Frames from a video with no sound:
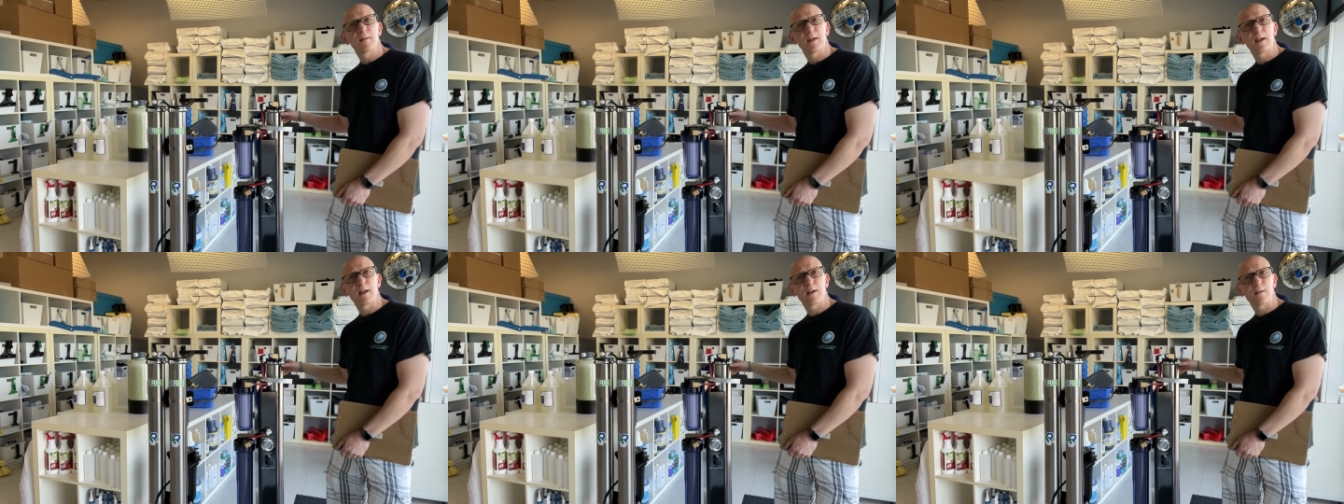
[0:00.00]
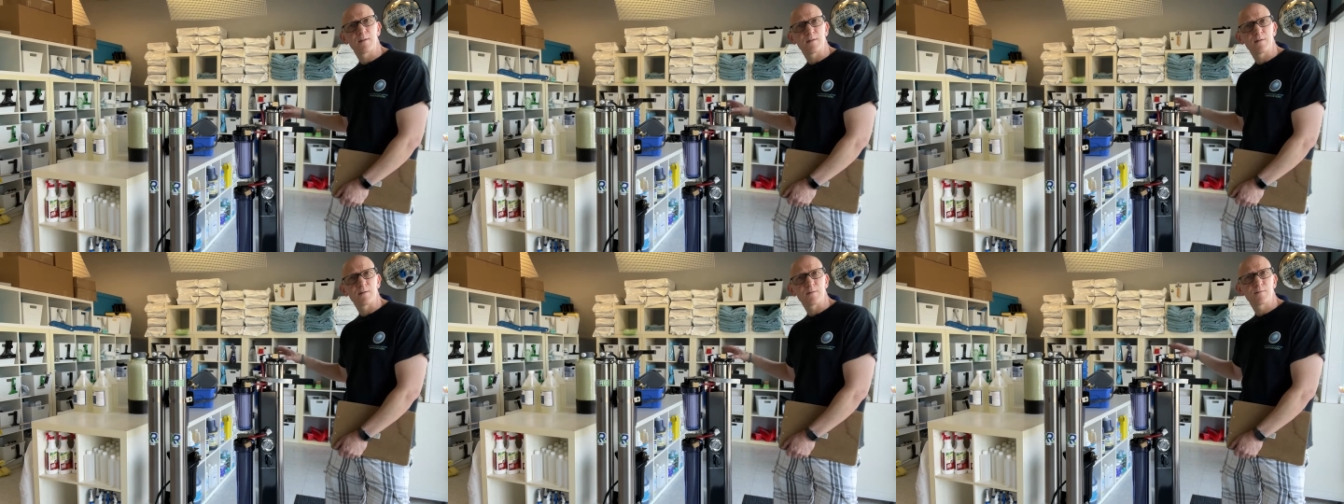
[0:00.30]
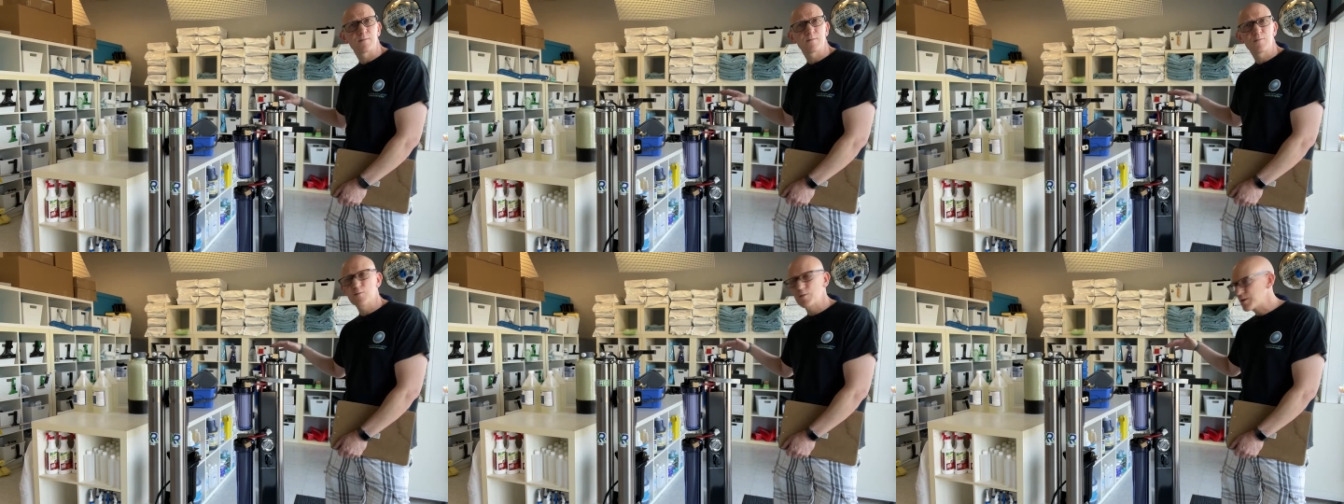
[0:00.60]
it'll
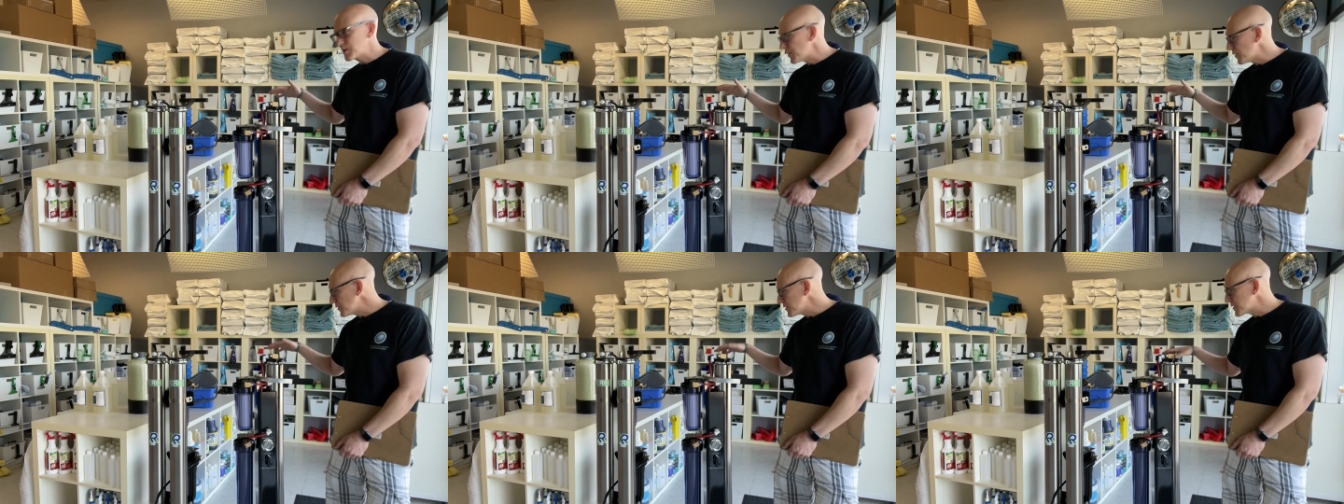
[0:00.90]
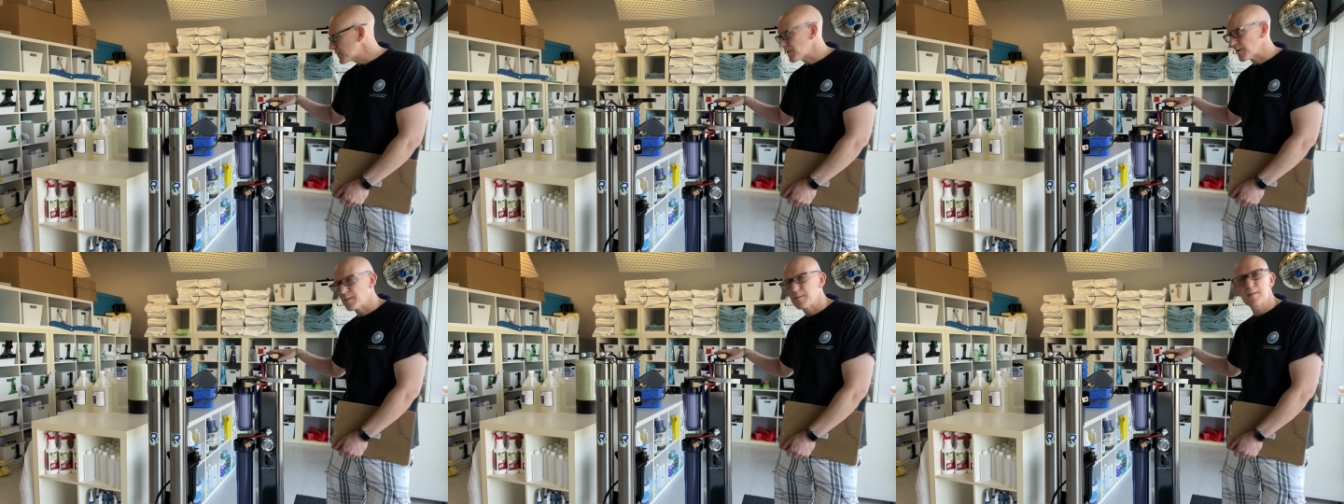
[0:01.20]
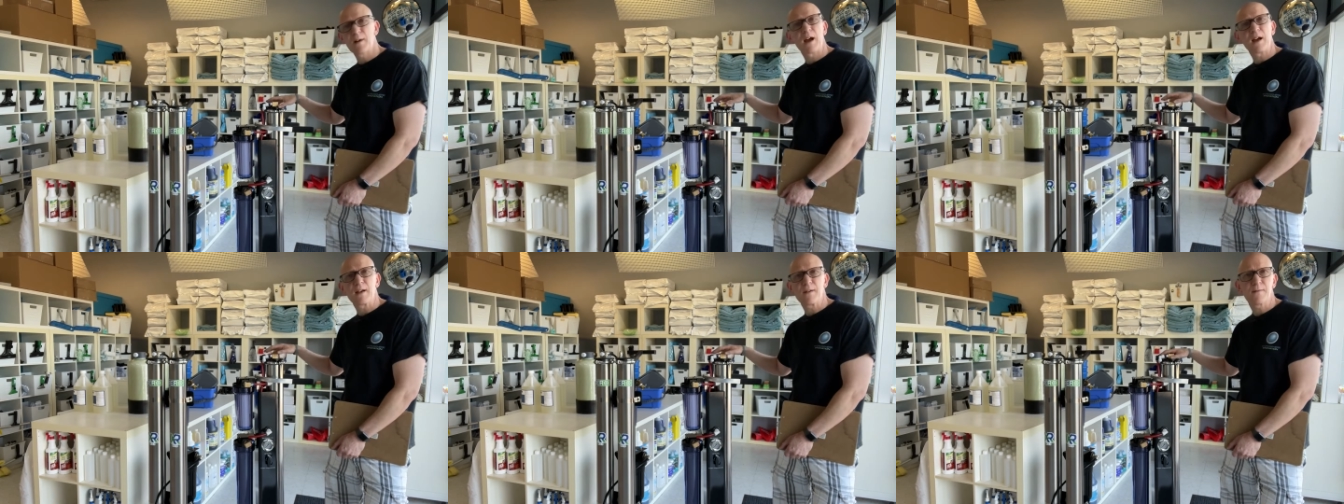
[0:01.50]
reduce from
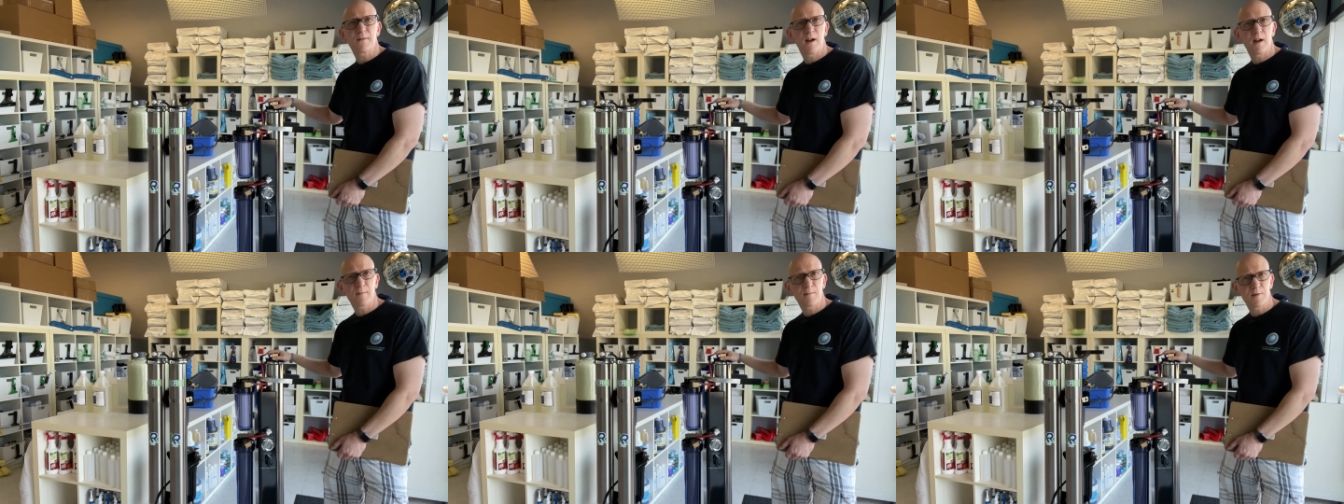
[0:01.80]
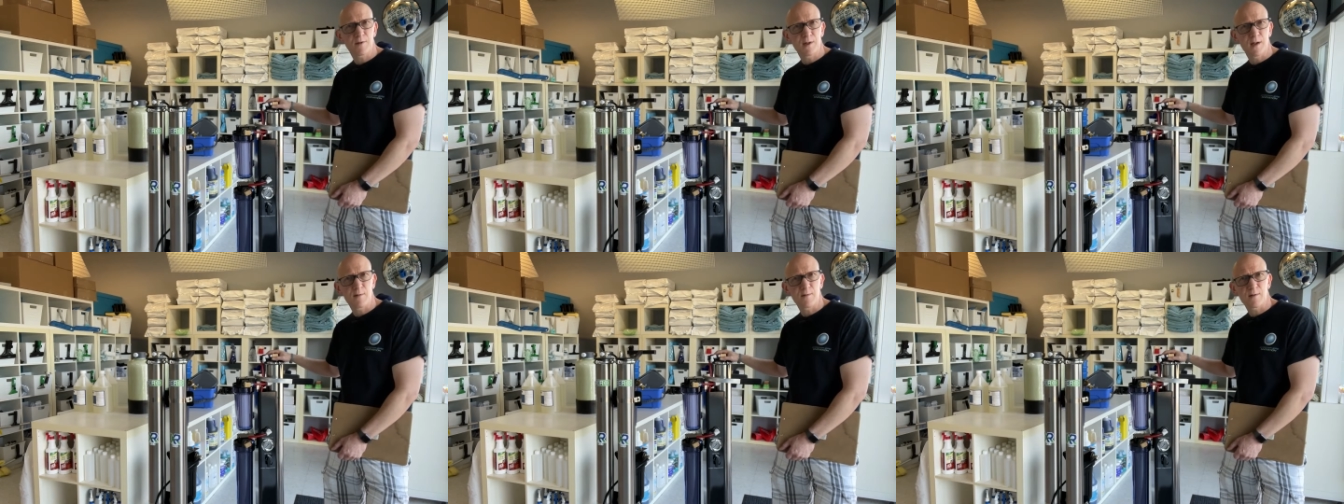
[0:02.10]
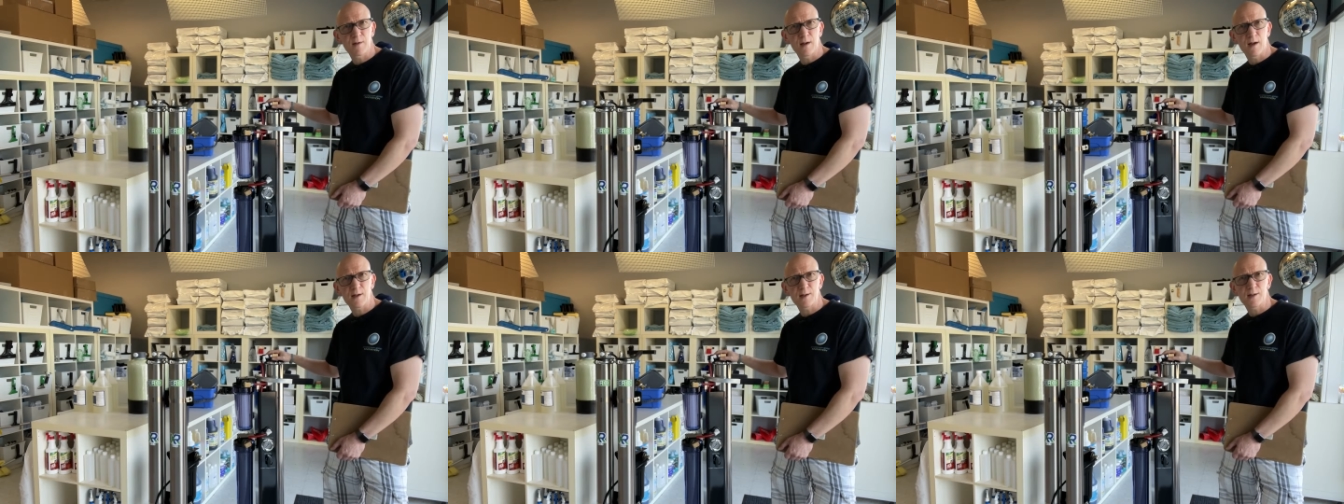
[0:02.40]
95%
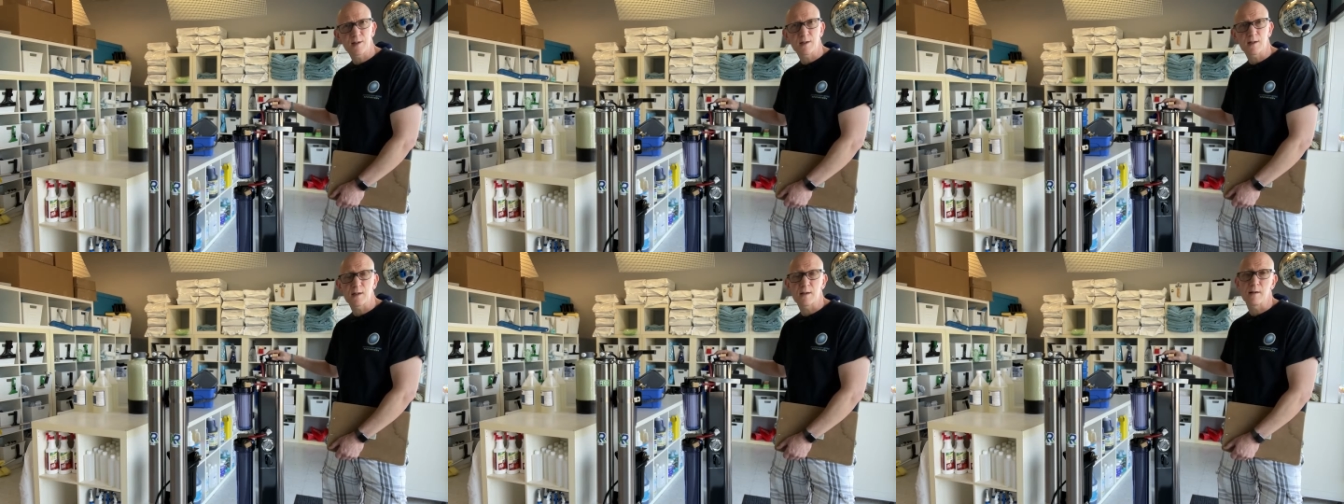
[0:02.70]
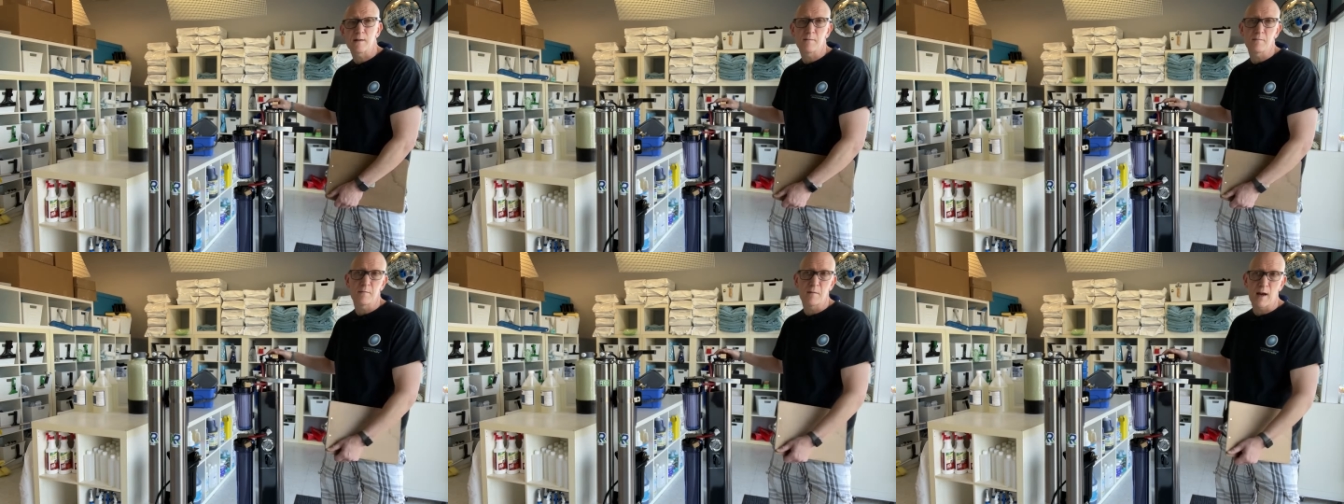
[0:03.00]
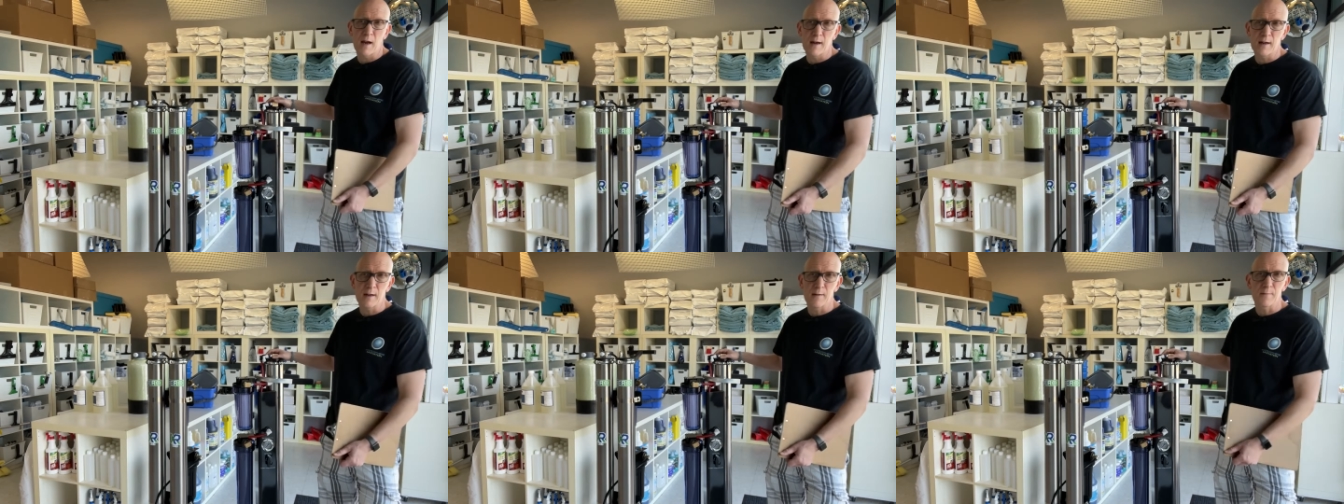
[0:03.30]
reduction to
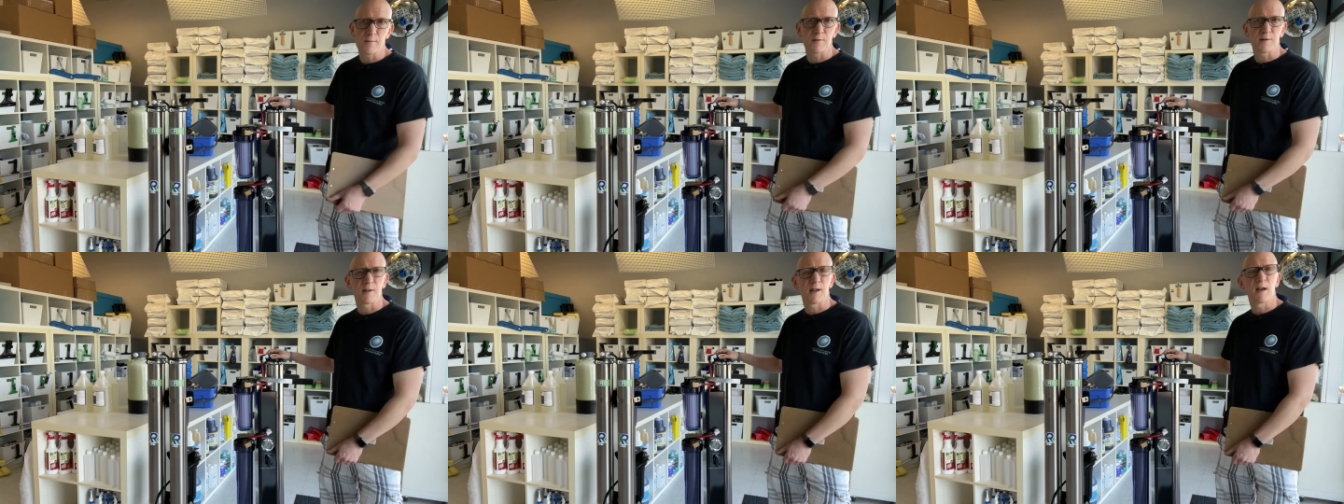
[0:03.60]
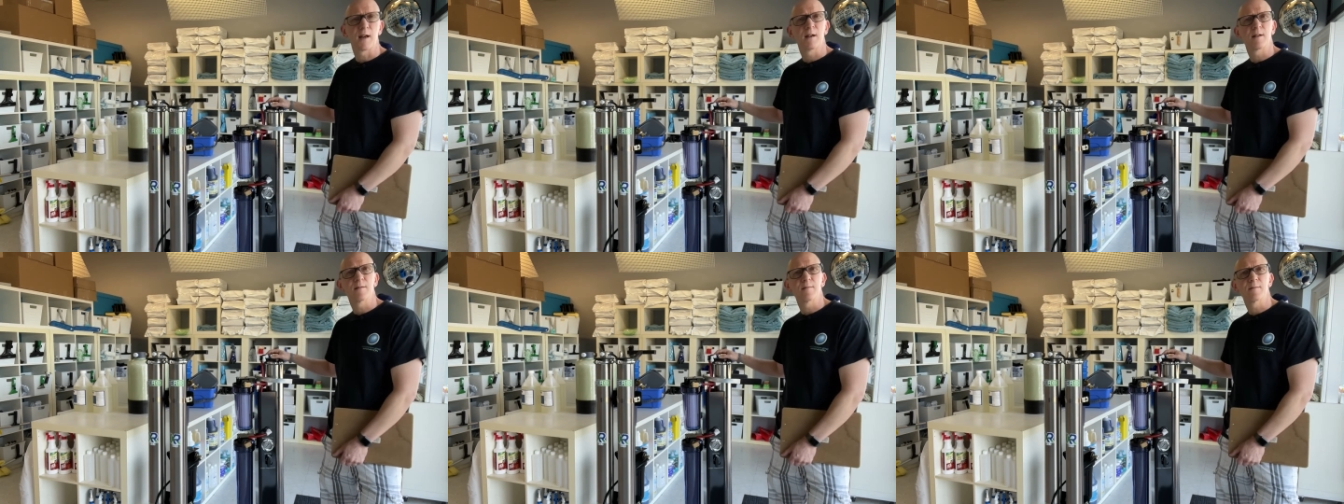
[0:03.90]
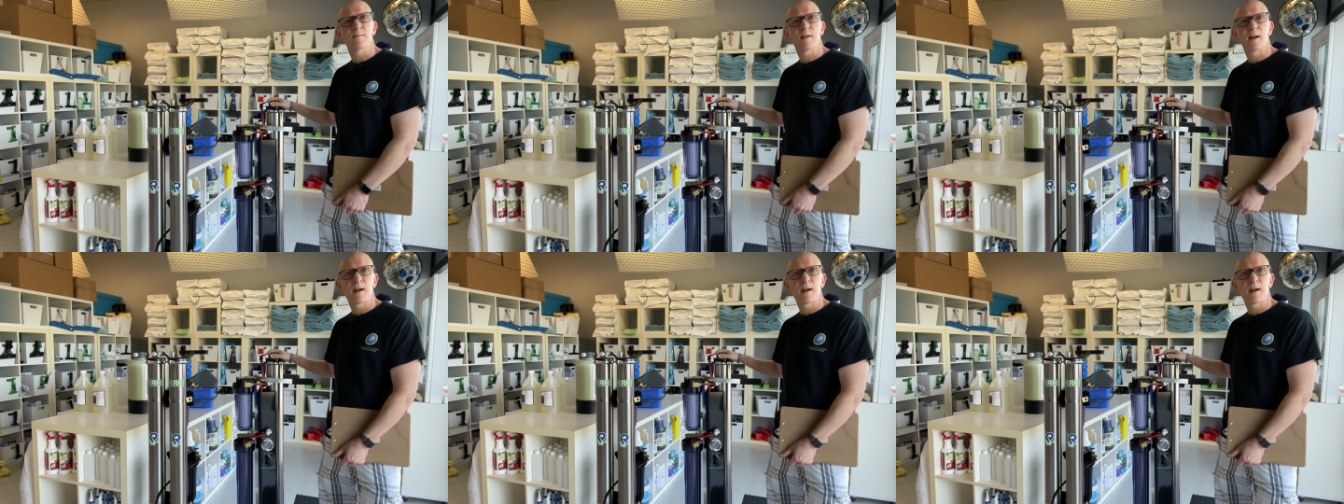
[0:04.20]
90%,